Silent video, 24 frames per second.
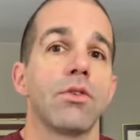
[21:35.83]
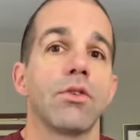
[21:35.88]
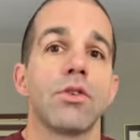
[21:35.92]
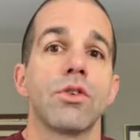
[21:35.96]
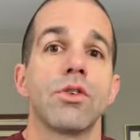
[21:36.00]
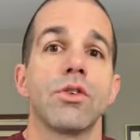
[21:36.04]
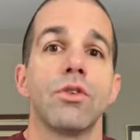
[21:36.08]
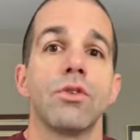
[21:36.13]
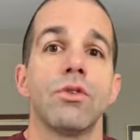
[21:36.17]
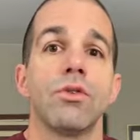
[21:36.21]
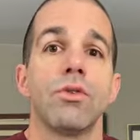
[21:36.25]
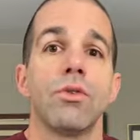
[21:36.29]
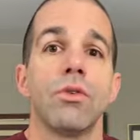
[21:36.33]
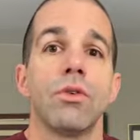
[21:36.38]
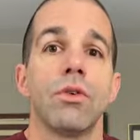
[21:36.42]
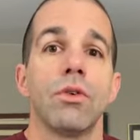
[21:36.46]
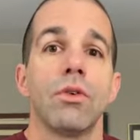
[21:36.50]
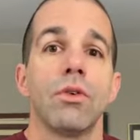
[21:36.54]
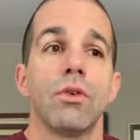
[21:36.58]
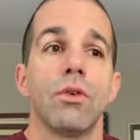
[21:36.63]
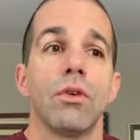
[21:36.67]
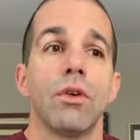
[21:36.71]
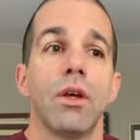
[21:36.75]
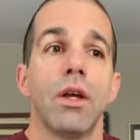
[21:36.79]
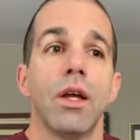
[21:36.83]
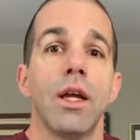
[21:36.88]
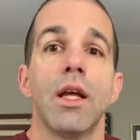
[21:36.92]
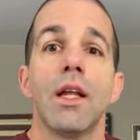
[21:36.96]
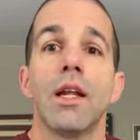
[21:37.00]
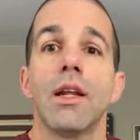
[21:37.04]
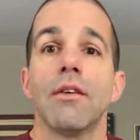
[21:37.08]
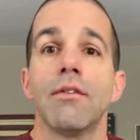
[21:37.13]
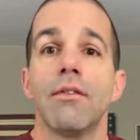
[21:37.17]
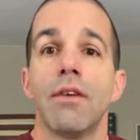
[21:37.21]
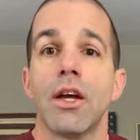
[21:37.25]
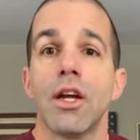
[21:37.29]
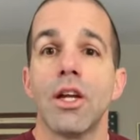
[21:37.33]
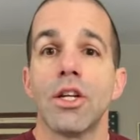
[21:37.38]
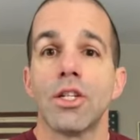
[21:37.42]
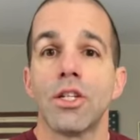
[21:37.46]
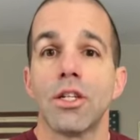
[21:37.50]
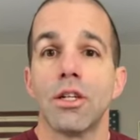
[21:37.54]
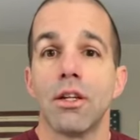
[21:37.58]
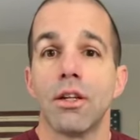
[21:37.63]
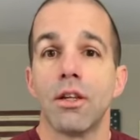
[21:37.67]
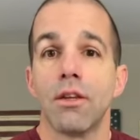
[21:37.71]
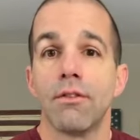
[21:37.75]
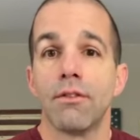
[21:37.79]
true
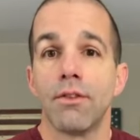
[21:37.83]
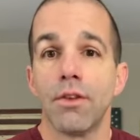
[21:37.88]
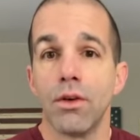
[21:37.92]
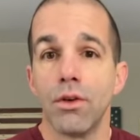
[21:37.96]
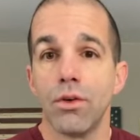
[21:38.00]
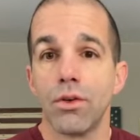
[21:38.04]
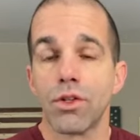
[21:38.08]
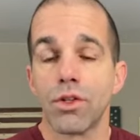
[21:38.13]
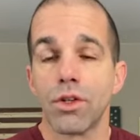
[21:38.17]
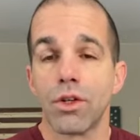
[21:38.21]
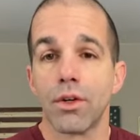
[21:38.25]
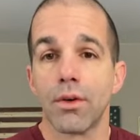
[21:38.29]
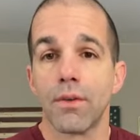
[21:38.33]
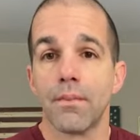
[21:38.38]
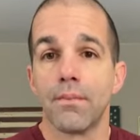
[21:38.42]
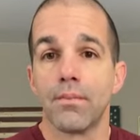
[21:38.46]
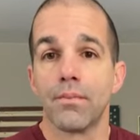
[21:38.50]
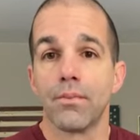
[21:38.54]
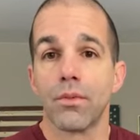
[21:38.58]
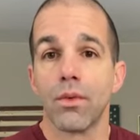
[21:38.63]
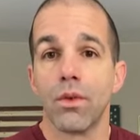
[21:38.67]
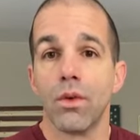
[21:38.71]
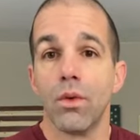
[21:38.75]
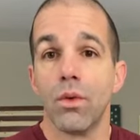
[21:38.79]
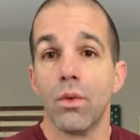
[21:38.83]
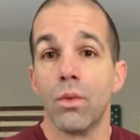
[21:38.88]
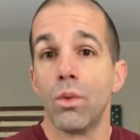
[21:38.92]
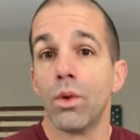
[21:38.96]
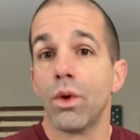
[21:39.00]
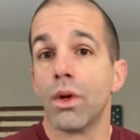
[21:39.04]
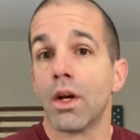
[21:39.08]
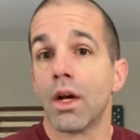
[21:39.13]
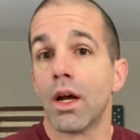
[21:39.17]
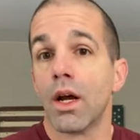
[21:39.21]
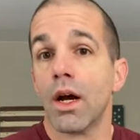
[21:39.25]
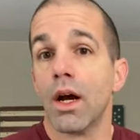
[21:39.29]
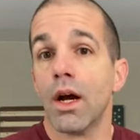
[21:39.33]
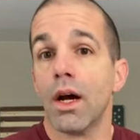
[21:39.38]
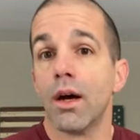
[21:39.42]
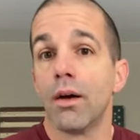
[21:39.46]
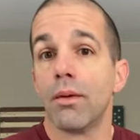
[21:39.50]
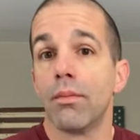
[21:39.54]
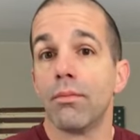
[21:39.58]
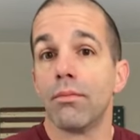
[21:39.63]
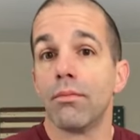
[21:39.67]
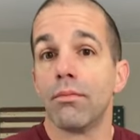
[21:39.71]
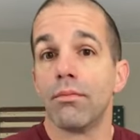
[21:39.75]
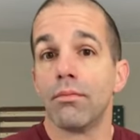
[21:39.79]
innovation in the future would
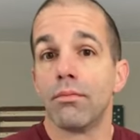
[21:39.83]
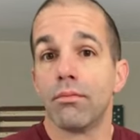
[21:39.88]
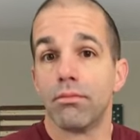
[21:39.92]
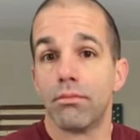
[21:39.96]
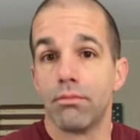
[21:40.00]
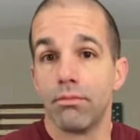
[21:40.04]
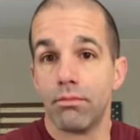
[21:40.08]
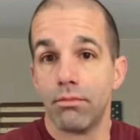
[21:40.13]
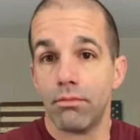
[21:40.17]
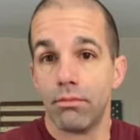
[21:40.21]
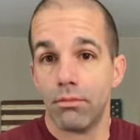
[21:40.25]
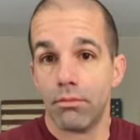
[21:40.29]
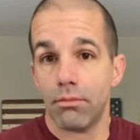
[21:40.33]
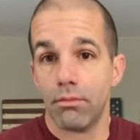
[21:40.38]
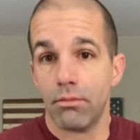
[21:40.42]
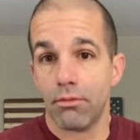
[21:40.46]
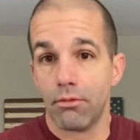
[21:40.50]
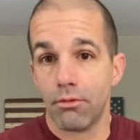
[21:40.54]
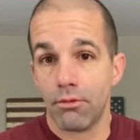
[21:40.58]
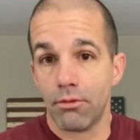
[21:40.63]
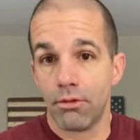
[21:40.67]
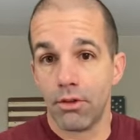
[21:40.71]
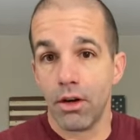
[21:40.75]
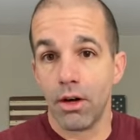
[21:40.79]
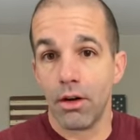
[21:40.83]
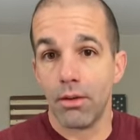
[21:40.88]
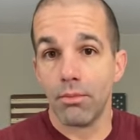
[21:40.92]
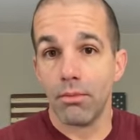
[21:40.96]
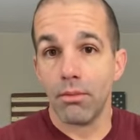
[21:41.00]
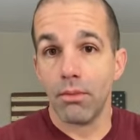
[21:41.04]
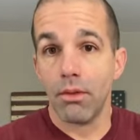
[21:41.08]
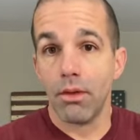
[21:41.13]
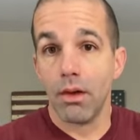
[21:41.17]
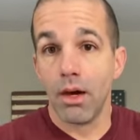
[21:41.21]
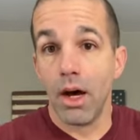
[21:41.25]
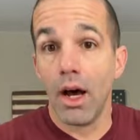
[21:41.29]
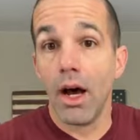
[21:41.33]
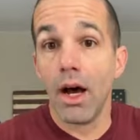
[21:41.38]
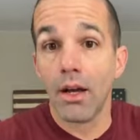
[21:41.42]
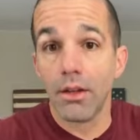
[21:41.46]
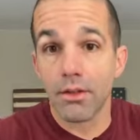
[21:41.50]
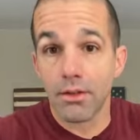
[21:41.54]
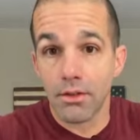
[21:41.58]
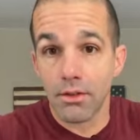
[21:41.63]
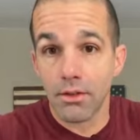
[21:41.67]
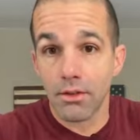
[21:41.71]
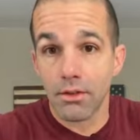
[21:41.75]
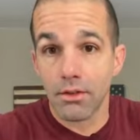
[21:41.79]
come from
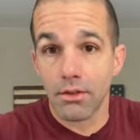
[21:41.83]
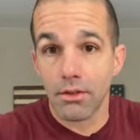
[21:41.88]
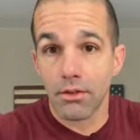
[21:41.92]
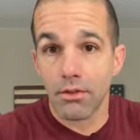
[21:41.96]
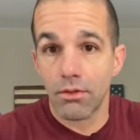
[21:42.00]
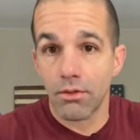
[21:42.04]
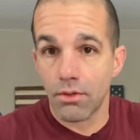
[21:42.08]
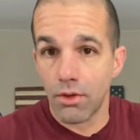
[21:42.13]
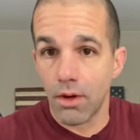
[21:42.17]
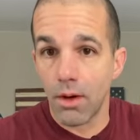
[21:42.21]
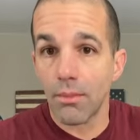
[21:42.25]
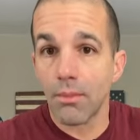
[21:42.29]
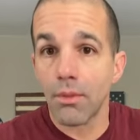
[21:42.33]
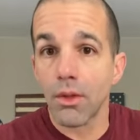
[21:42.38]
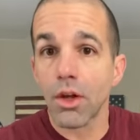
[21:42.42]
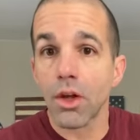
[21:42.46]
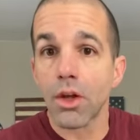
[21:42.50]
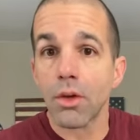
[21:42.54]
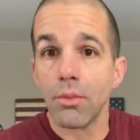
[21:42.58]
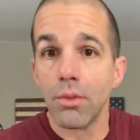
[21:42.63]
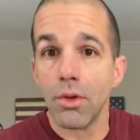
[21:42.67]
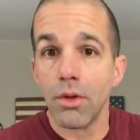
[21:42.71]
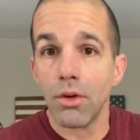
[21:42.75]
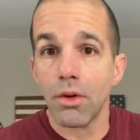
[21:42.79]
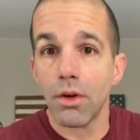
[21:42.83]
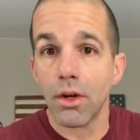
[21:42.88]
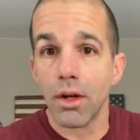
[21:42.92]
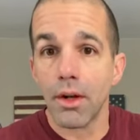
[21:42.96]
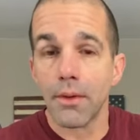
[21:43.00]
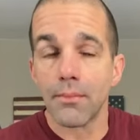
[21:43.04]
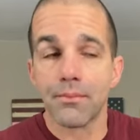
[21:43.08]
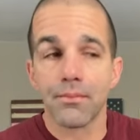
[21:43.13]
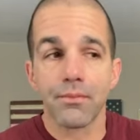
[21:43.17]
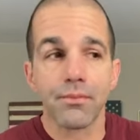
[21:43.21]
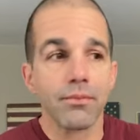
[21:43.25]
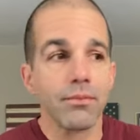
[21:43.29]
us, from the community.